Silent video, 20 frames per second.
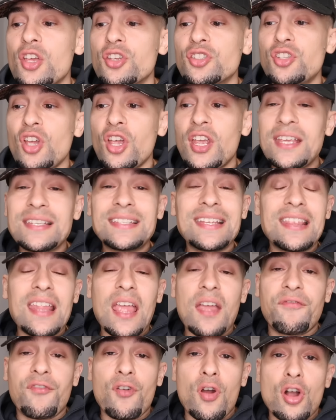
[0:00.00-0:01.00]
So he's in
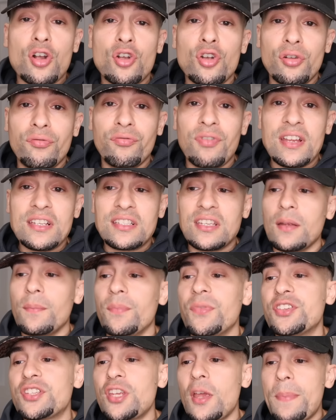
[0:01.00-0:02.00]
there for a good
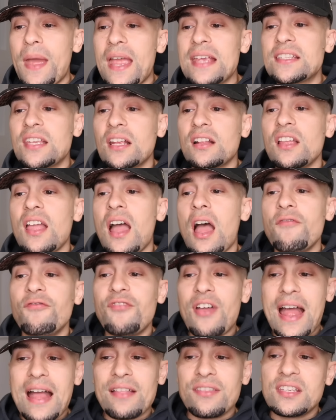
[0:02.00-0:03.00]
reason. So basically
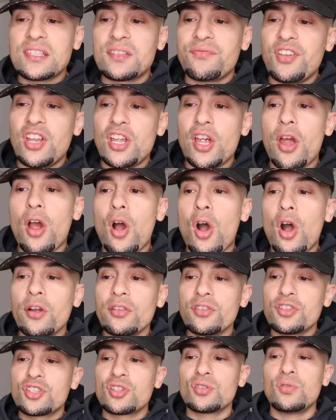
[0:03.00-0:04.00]
I found this video
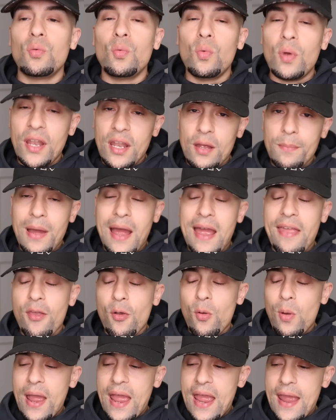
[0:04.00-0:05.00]
on Twitter, by
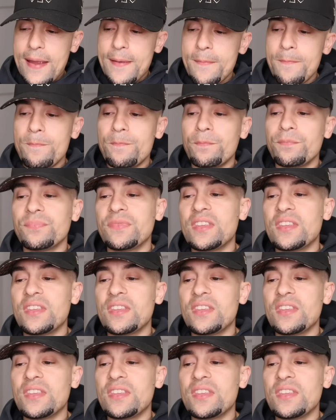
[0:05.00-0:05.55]
the way.